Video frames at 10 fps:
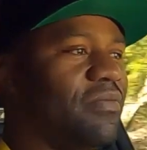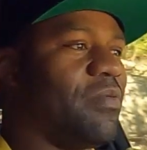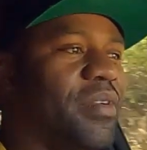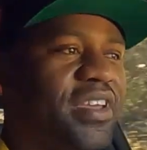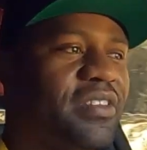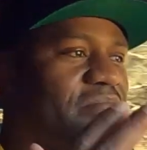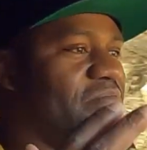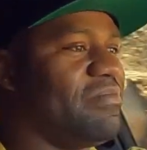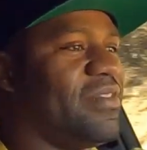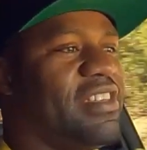for me,
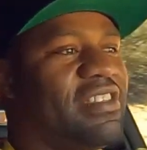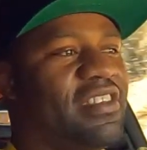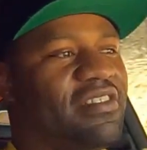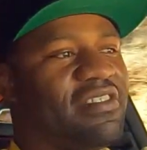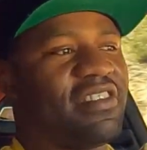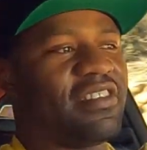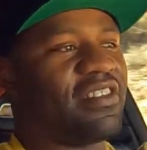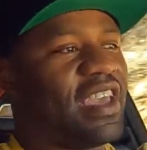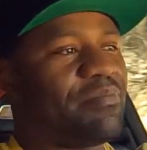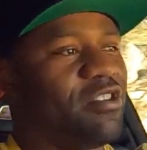this
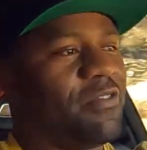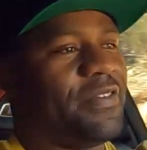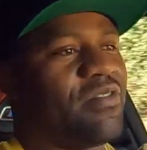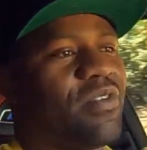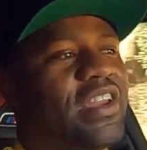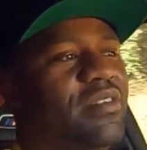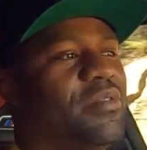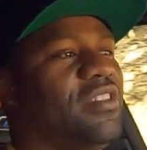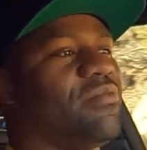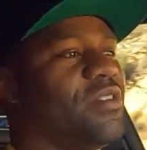is that perfect right in the
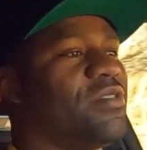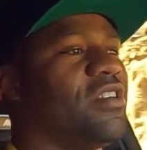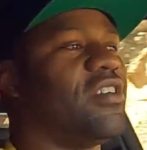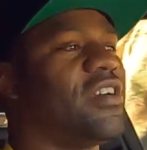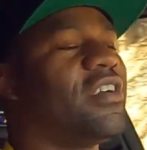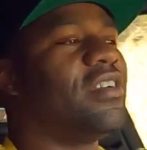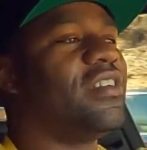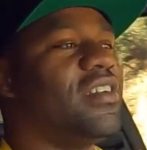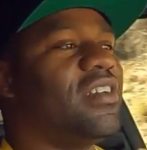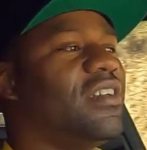middle of the road car
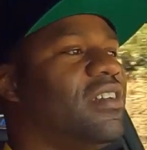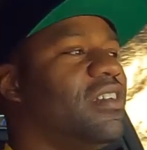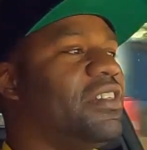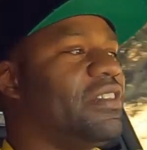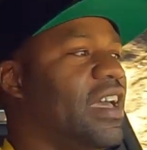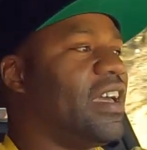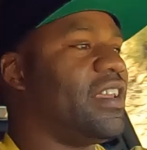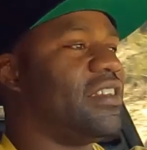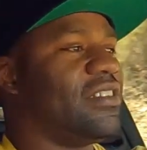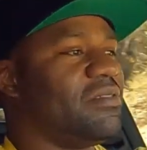
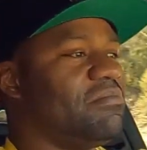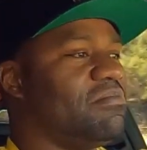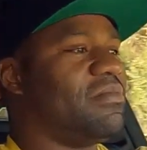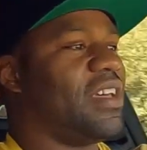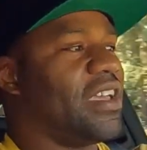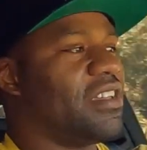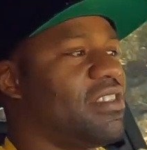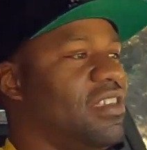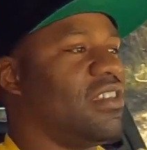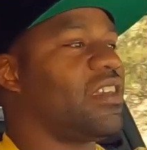that I could
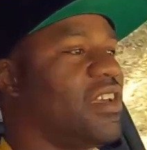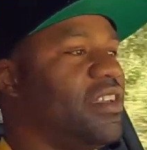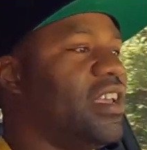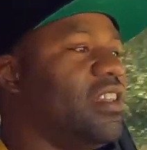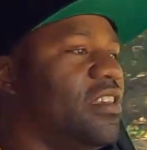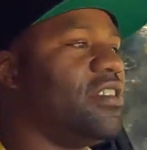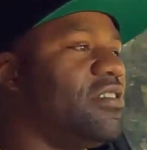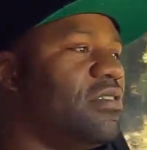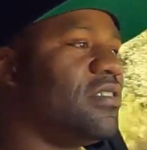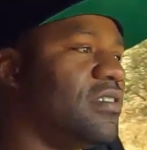see as like a daily, you know.